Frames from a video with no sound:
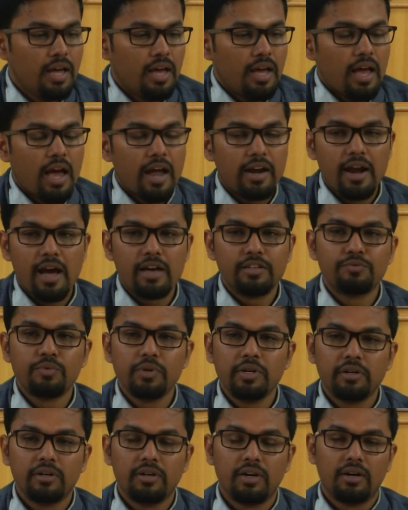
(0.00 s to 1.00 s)
and as
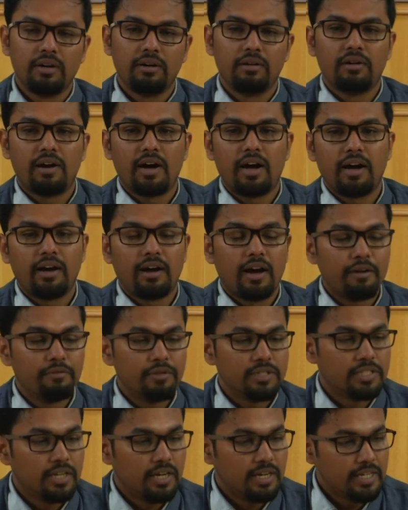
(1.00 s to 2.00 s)
we I
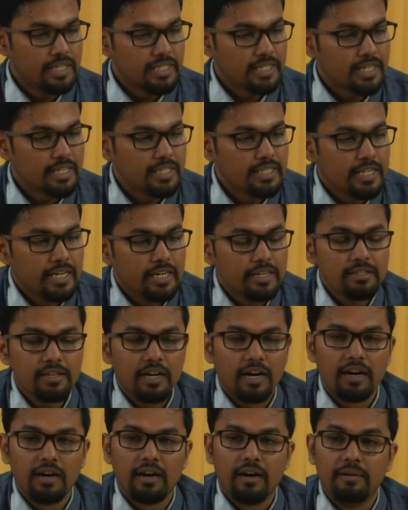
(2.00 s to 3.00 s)
was discussing
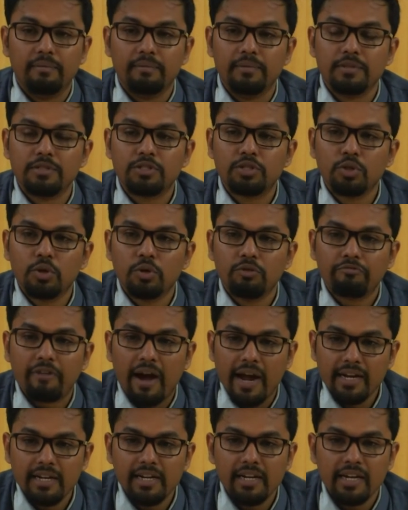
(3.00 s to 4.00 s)
so
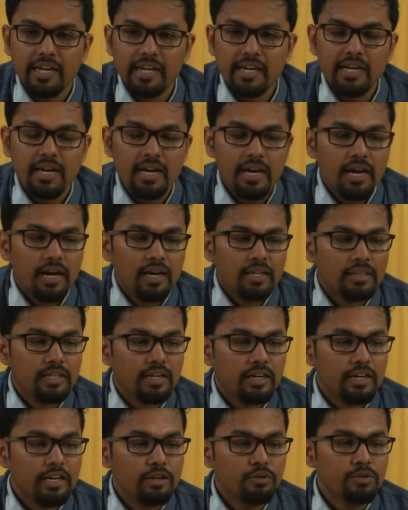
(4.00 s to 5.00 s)
finally
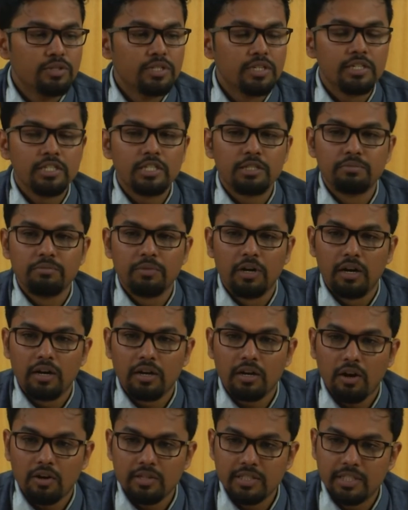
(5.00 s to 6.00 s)
the users uh,
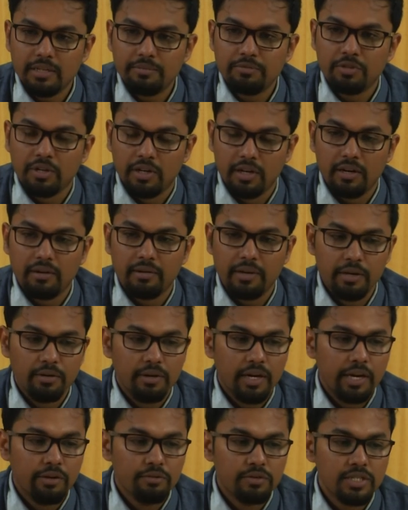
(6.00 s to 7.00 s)
concept uh,
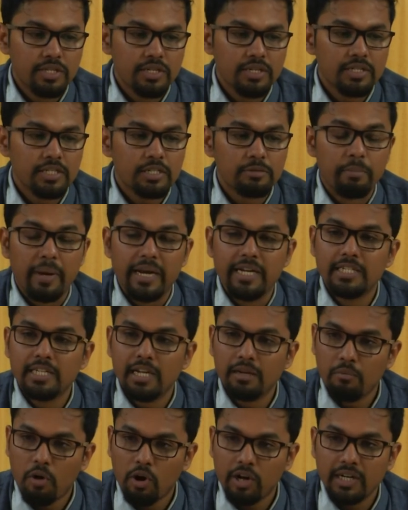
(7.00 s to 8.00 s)
users
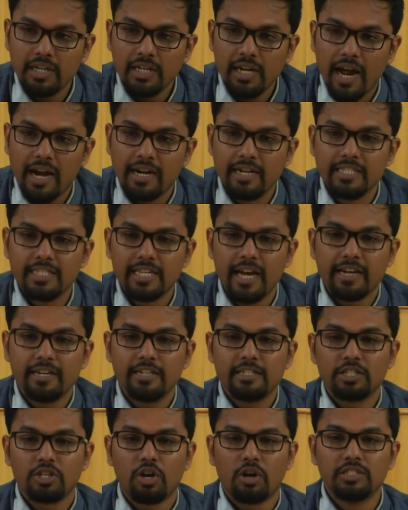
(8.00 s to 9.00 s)
mental model and
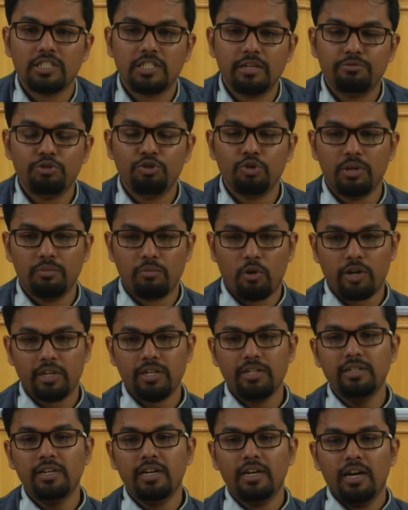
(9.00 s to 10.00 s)
designers conceptual
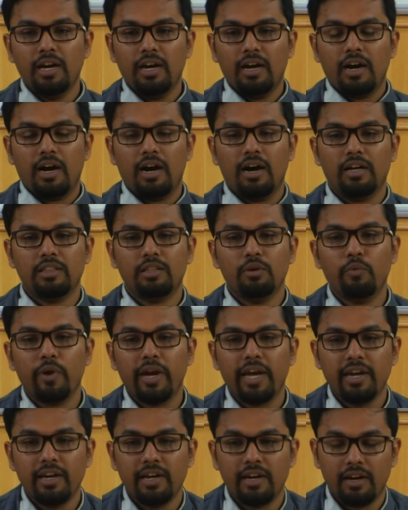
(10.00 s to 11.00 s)
model uh, the
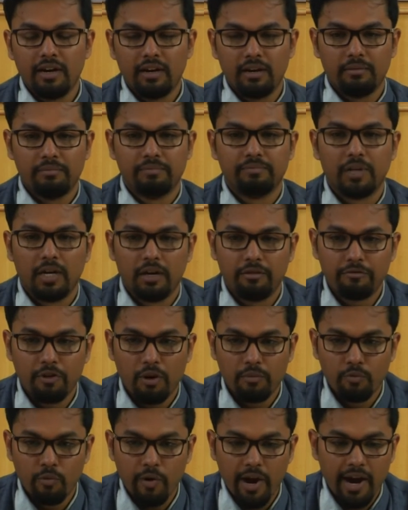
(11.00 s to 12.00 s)
way um, uh,
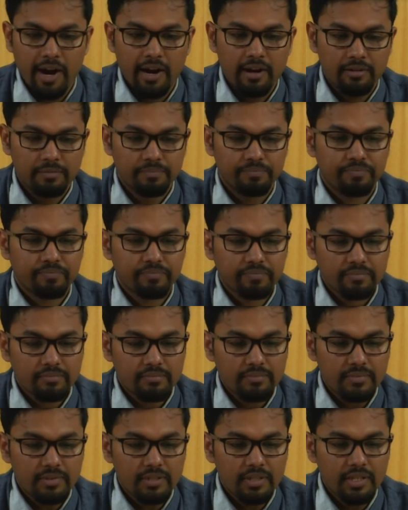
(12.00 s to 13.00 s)
from where
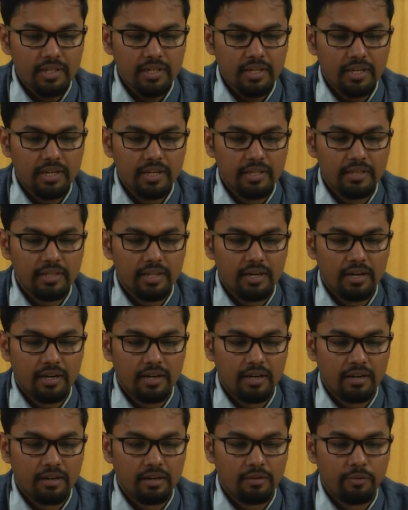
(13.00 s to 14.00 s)
in
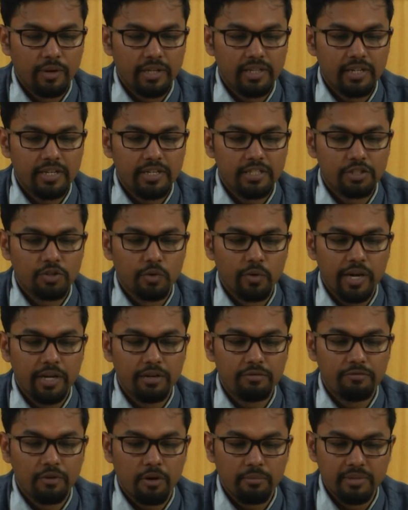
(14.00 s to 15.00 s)
uh, whether it's going
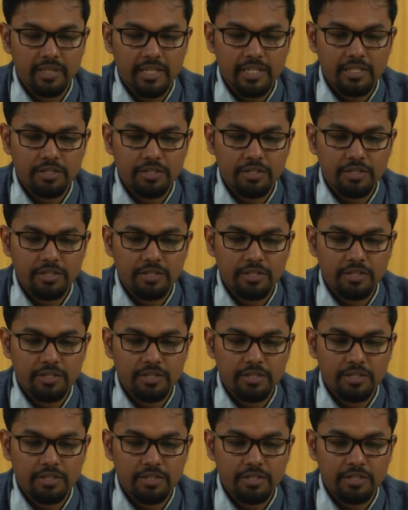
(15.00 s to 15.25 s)
from this